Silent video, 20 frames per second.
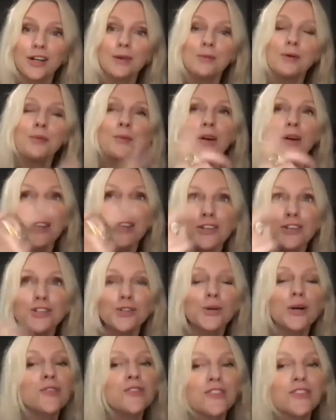when you do
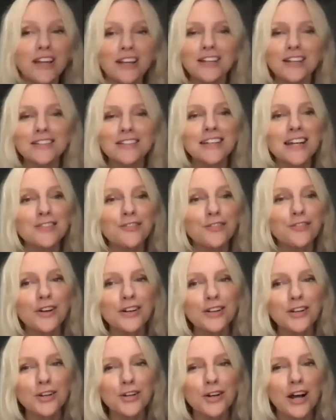everything,
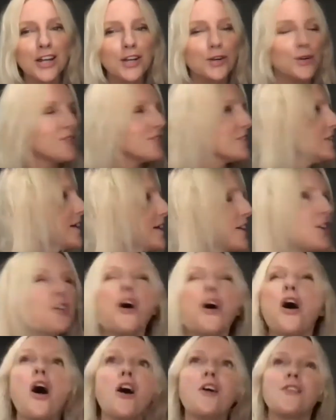are you ever like,
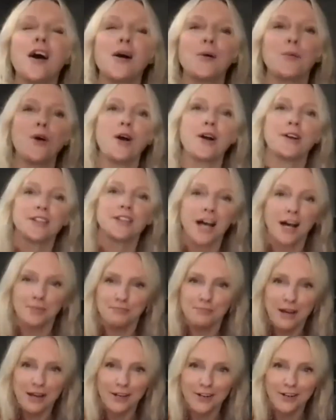God, that worked out
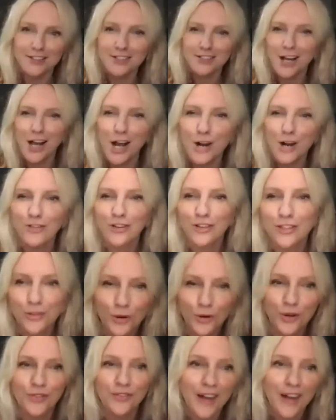better because I
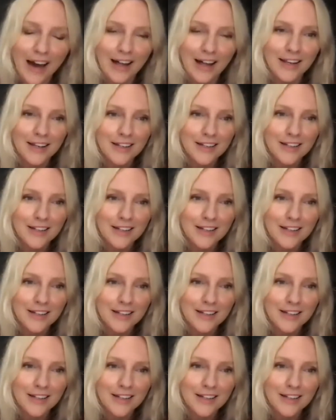overthought that?